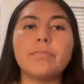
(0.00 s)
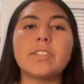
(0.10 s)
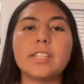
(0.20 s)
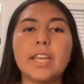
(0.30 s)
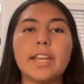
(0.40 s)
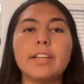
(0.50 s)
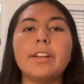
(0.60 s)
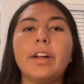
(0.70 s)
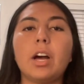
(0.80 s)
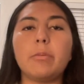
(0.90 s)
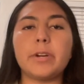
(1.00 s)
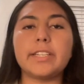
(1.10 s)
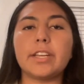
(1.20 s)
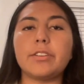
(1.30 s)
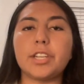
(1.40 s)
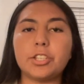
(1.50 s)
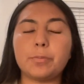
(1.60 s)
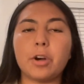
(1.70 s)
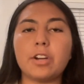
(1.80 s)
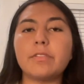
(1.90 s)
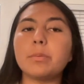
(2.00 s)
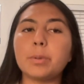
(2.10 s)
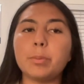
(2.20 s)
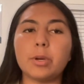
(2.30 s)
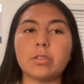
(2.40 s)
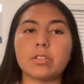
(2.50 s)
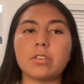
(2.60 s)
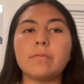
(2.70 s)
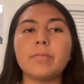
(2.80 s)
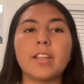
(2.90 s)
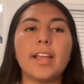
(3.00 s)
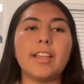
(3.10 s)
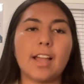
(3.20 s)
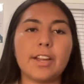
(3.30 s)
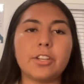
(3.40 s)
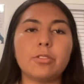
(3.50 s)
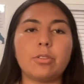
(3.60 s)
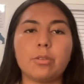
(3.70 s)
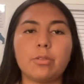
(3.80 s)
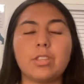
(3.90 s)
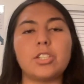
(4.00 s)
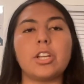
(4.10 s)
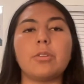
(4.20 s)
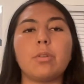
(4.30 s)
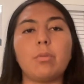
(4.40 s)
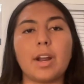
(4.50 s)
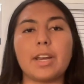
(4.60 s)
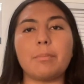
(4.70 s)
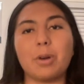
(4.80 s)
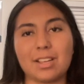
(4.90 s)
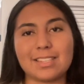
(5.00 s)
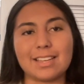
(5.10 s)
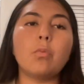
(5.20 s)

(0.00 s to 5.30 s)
Today, I'll break down each part of the proposal and guide you through the general writing process.